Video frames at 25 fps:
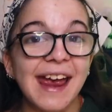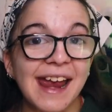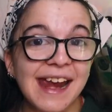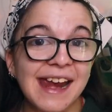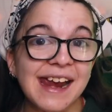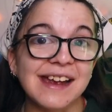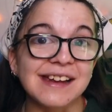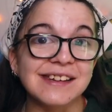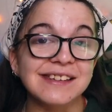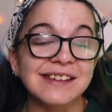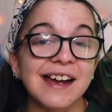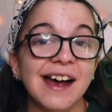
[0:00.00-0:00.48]

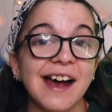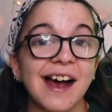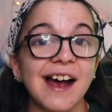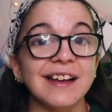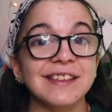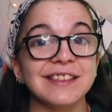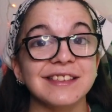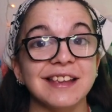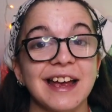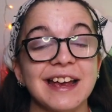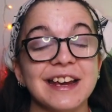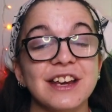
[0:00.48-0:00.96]
And
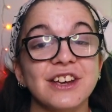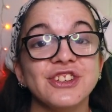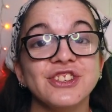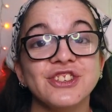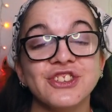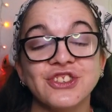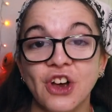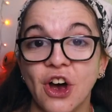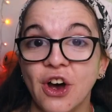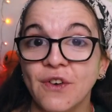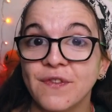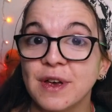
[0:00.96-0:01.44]
unlike
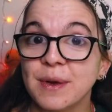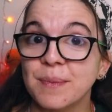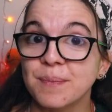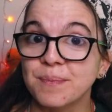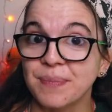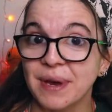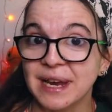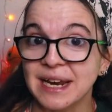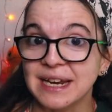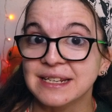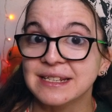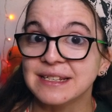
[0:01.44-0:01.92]

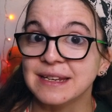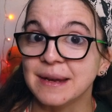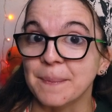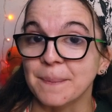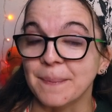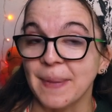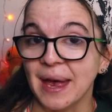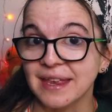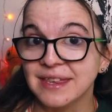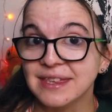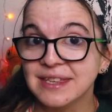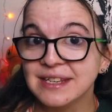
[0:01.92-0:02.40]
solvent-based
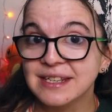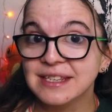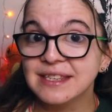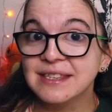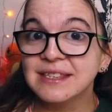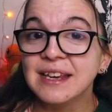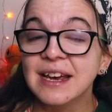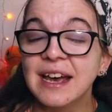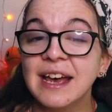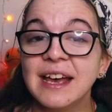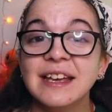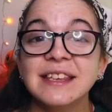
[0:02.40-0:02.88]

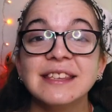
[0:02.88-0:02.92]
methods,